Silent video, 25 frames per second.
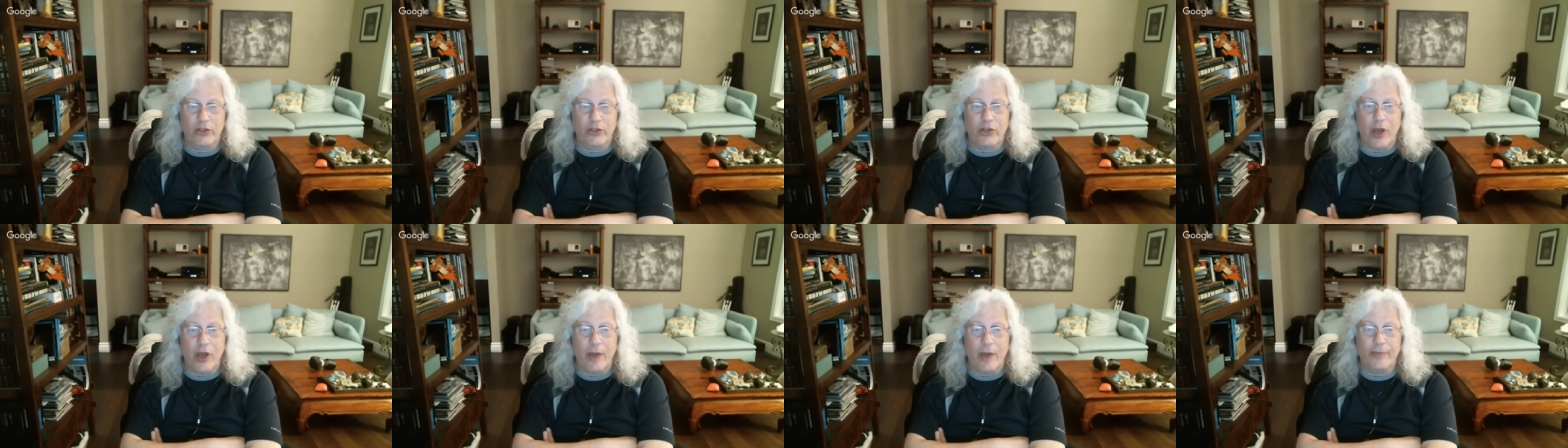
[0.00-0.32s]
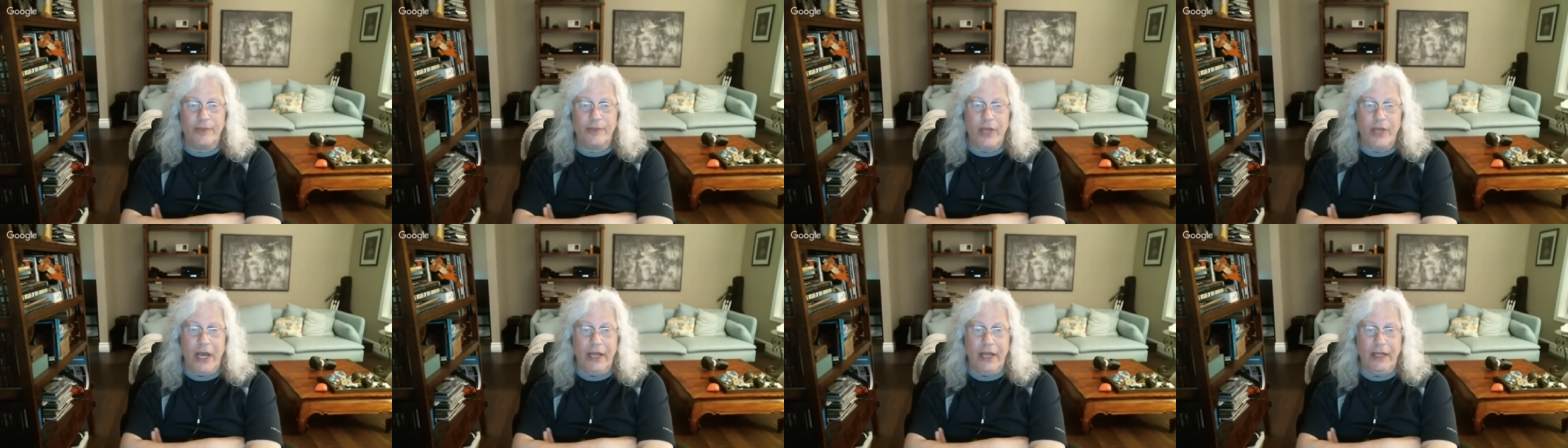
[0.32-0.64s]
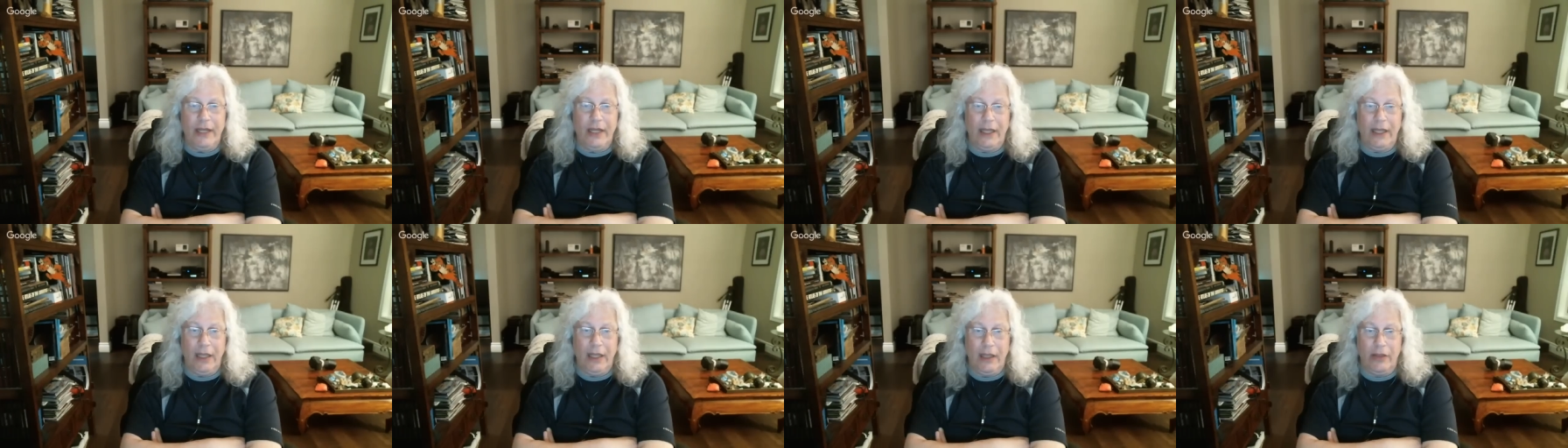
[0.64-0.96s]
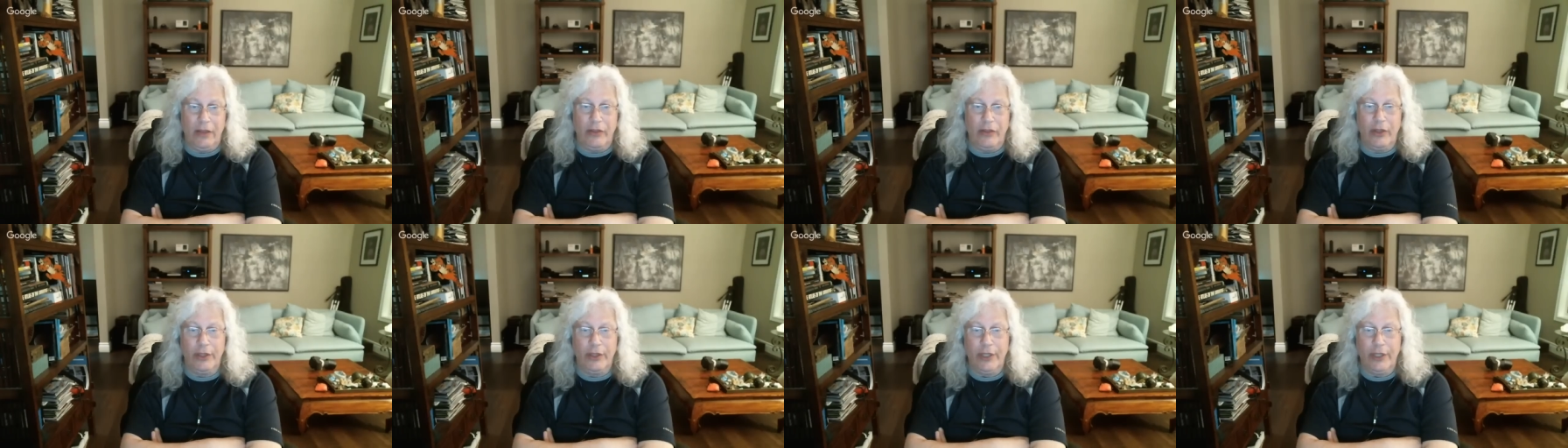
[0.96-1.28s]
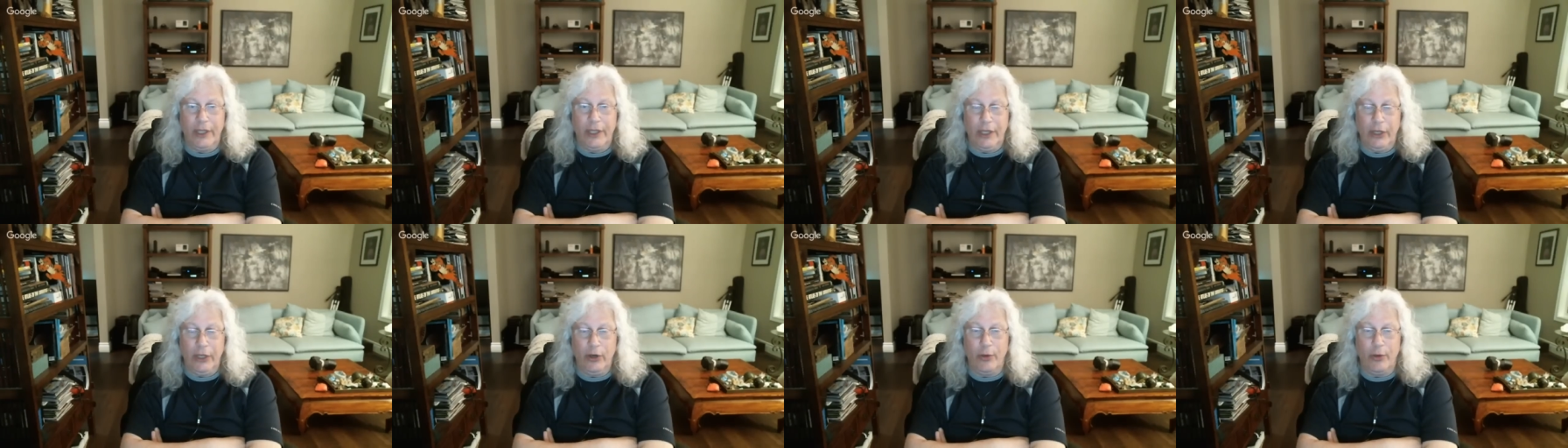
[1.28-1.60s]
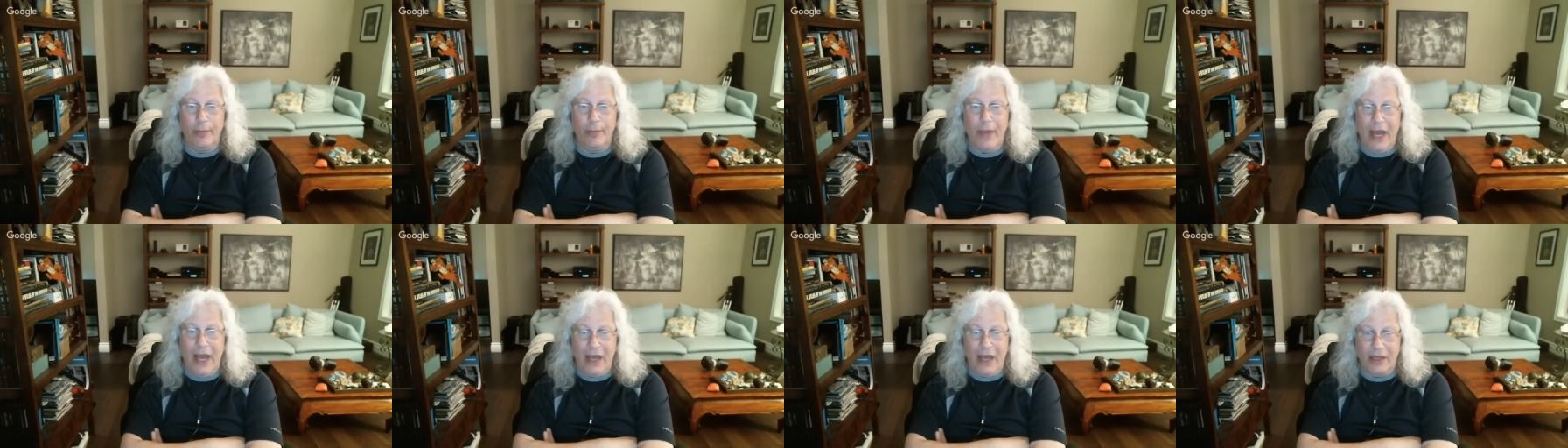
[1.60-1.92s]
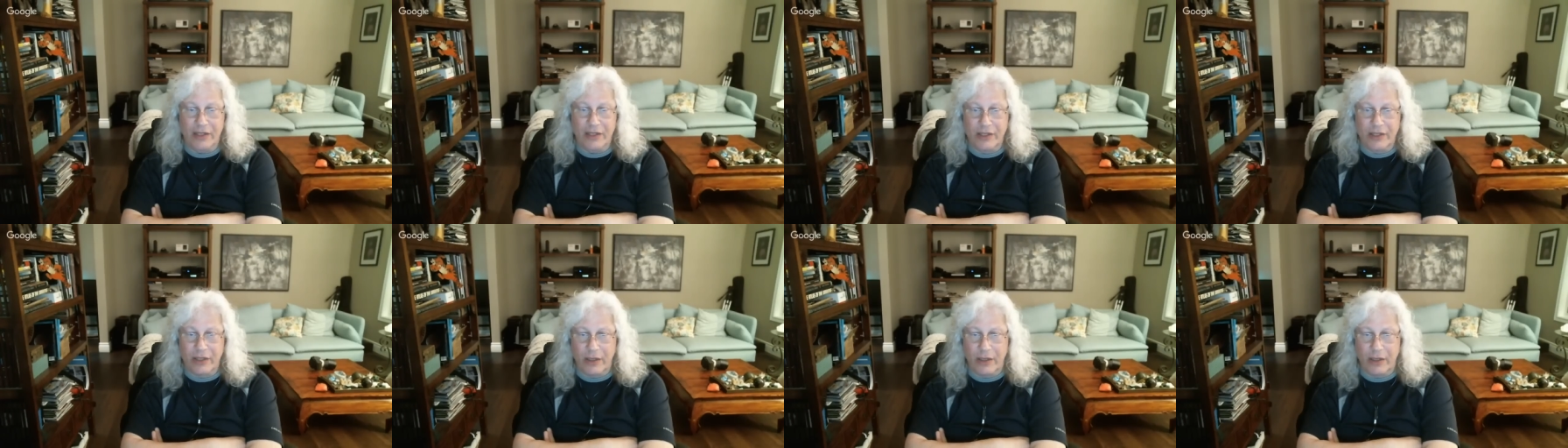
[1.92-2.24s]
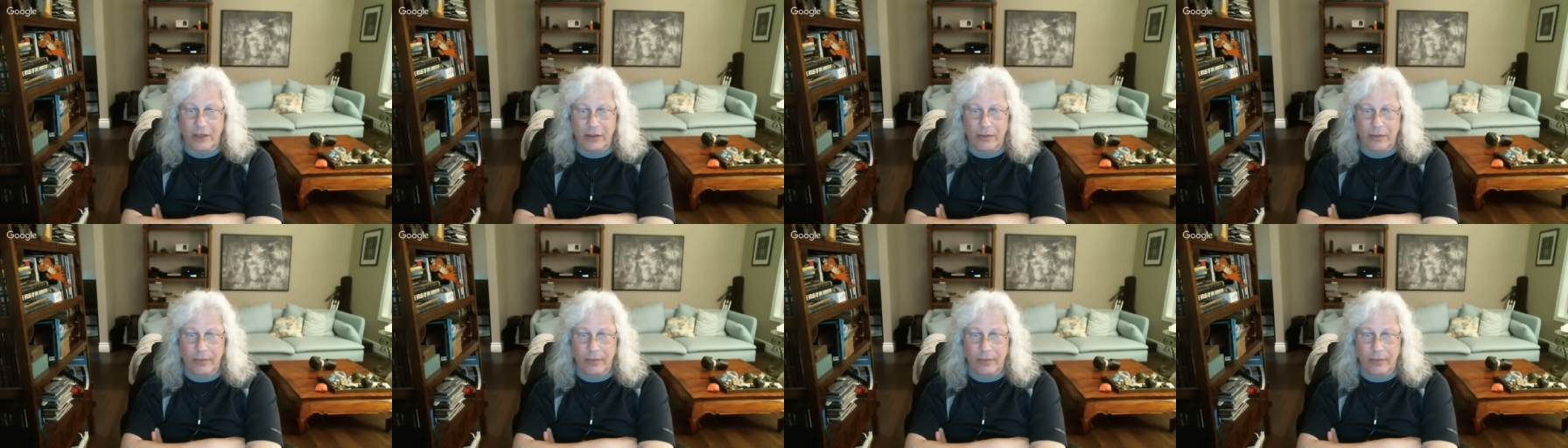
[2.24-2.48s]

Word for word: job dialing in the linear mask,